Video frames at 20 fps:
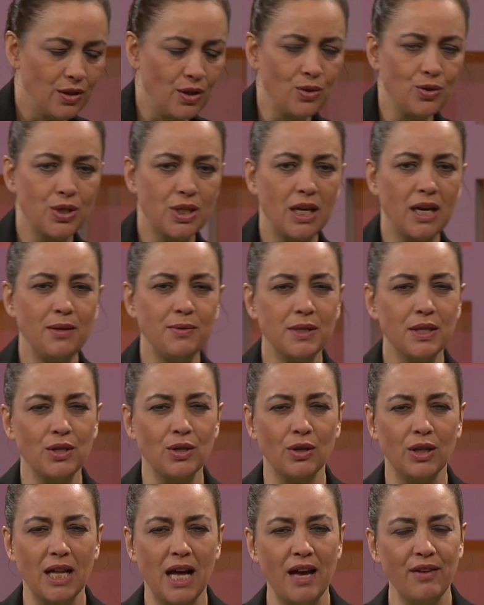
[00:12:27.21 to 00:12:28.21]
those times in
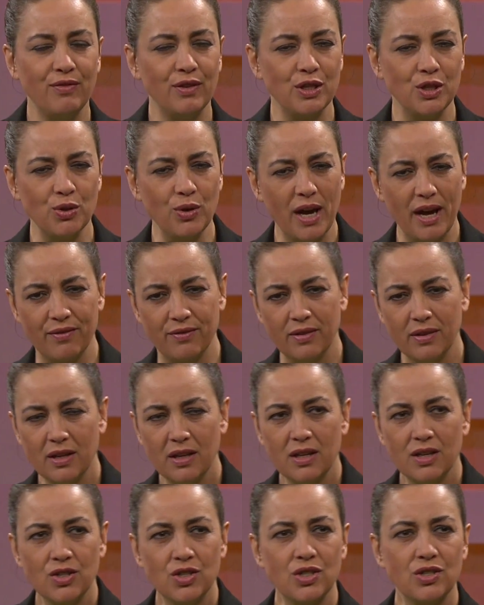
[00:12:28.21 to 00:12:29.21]
your life when you have
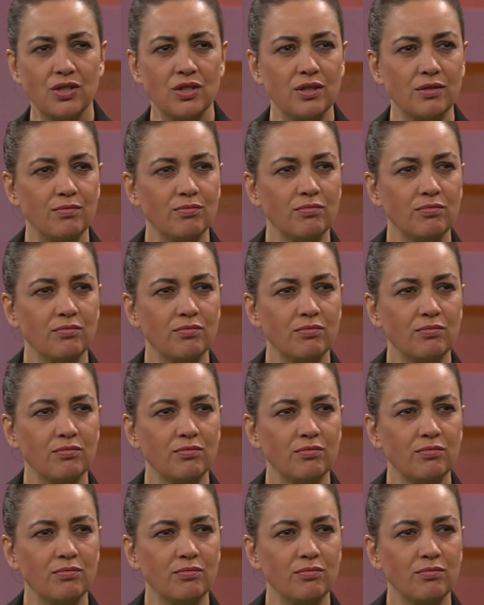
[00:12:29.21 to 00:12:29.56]
just